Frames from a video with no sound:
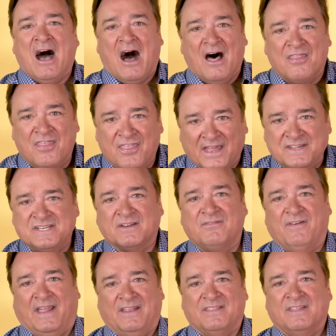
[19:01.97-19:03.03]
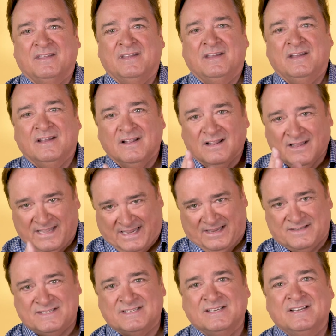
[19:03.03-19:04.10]
Authentic faith
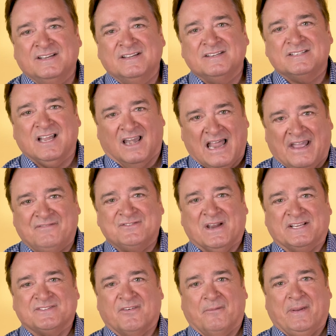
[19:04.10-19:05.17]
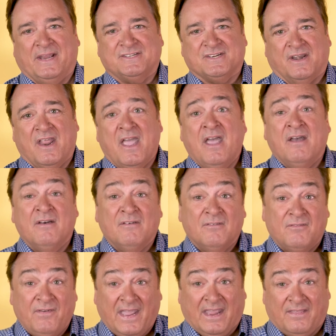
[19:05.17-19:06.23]
leads to life transformation.
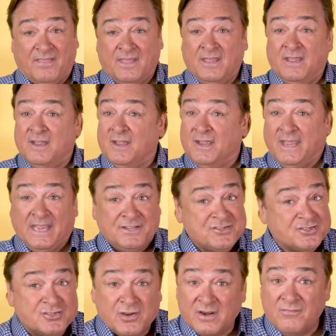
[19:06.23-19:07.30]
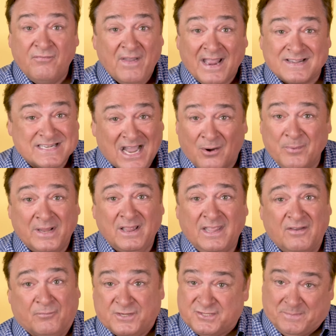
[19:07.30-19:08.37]
Faith, it should affect how we
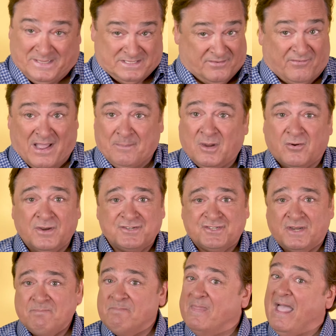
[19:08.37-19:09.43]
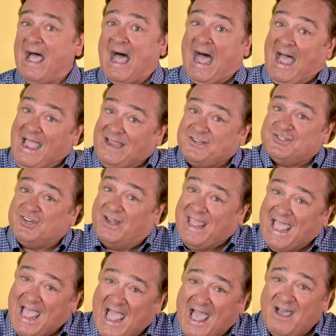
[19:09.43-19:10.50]
live, which means if I'm a Christian, I should
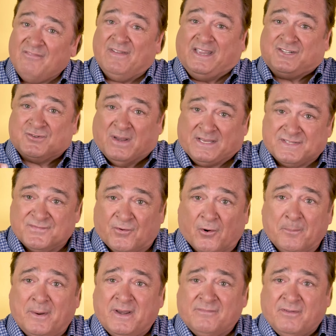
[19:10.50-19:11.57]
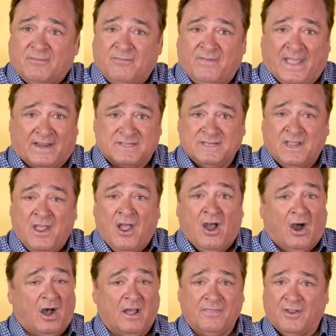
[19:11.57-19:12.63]
have a transformative effect
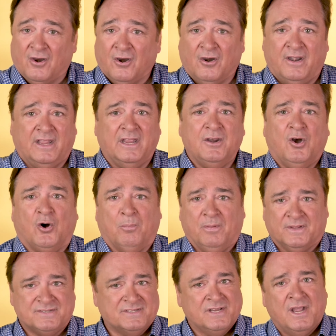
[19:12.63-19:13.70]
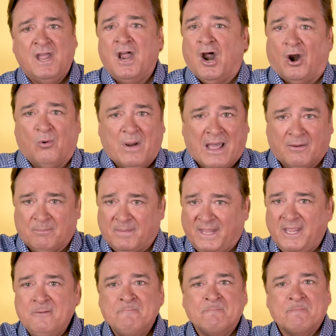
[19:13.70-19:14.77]
on the hurting and hopeless around
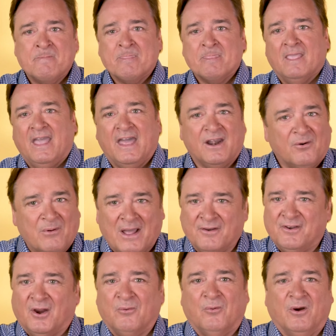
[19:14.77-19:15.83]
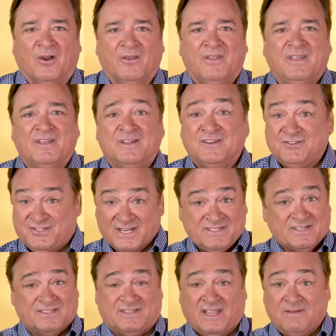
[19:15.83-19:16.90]
me and around our world.
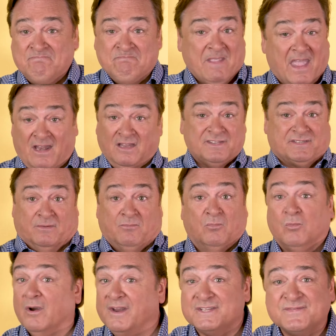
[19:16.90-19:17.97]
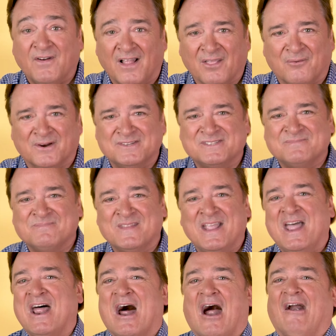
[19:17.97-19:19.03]
Jesus did, and listen, we're His followers.
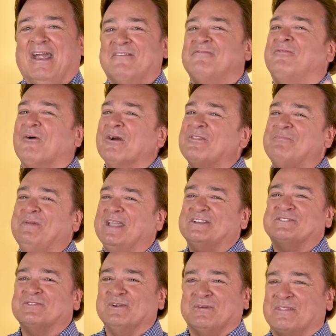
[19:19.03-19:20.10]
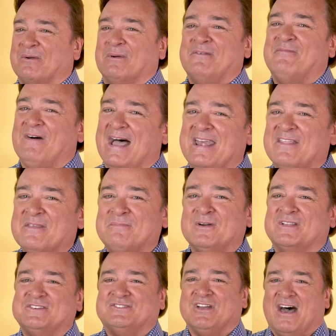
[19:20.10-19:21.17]
All right, fourth big truth that we find in the
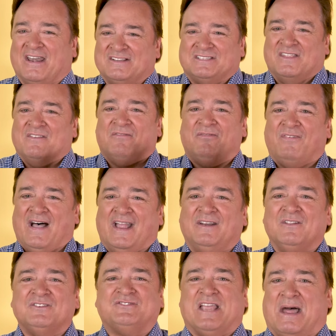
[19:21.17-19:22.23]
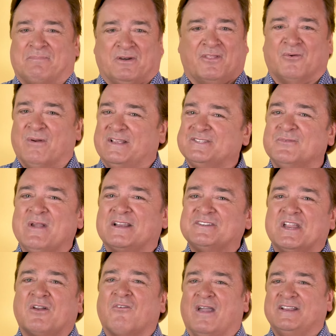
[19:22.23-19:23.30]
book of John is in the final chapter. The
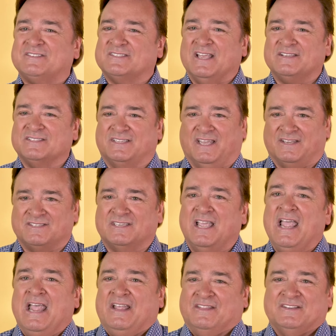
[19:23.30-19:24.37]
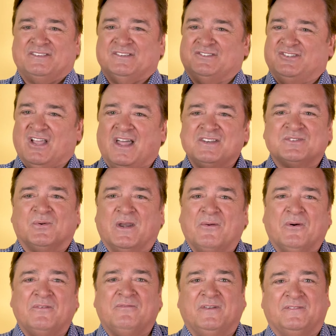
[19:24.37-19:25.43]
resurrected Christ says this. This is John
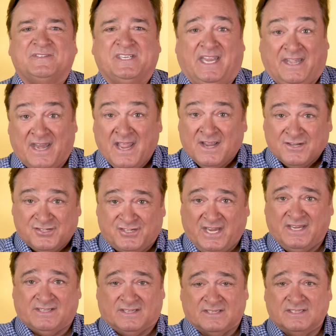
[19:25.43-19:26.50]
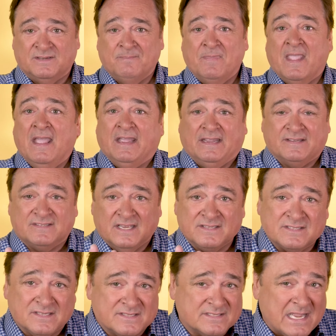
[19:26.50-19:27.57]
twenty-one fifteen. Jesus, He
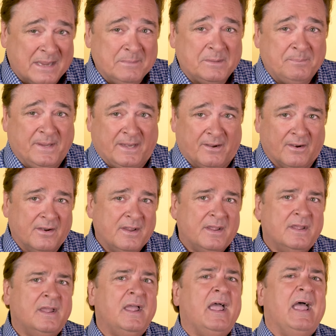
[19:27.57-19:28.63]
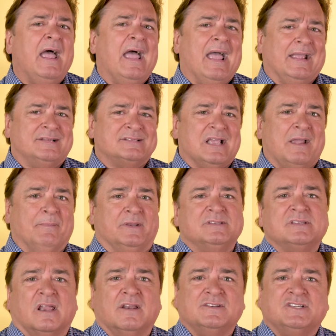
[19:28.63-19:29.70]
says to Simon Peter, "Hey, Simon,
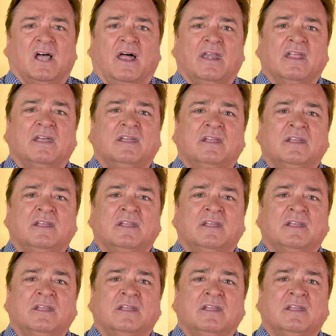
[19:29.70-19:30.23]
son of John,